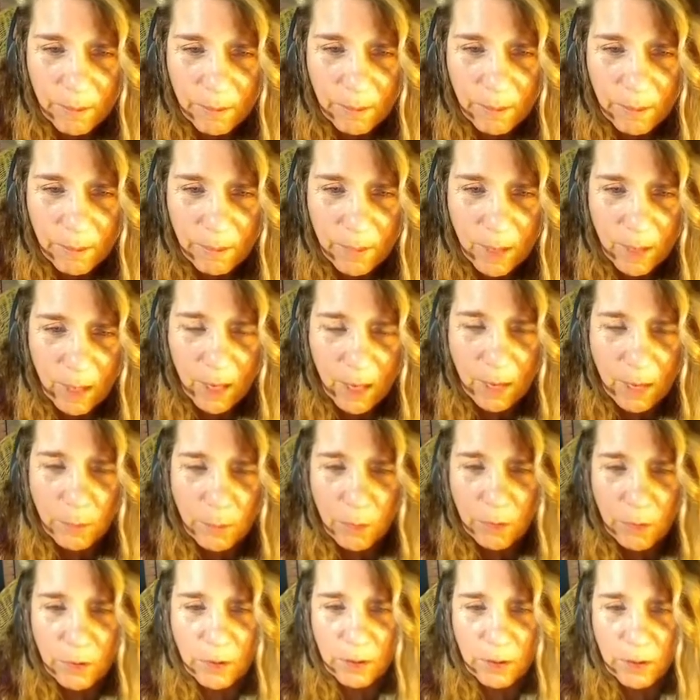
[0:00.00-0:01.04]
And we're going
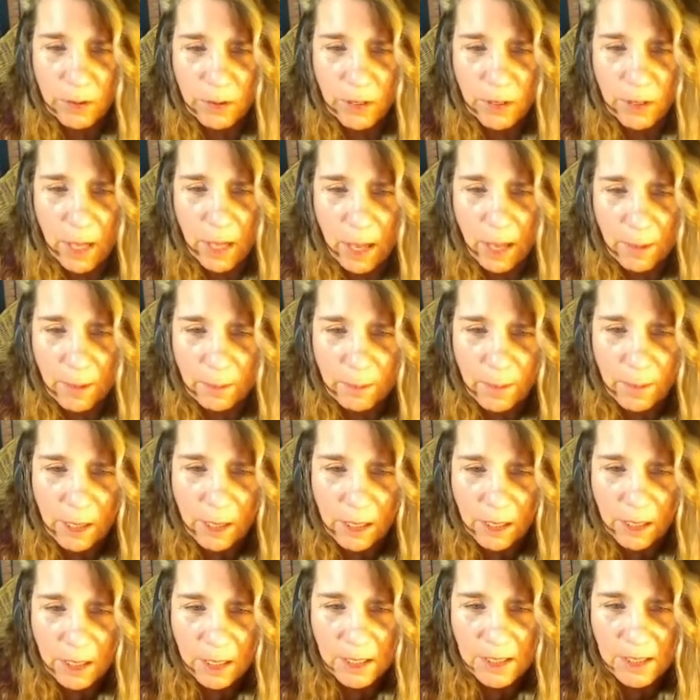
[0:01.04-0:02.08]
to look at
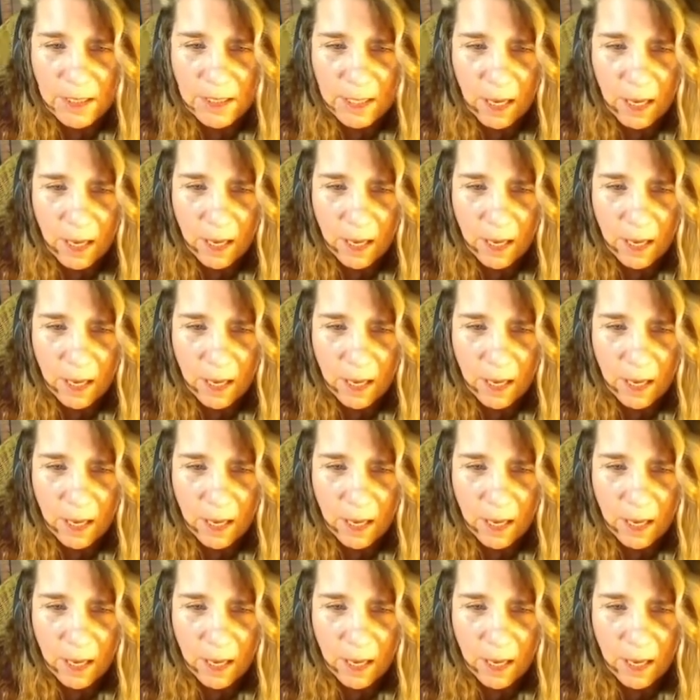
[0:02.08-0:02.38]
Melissa.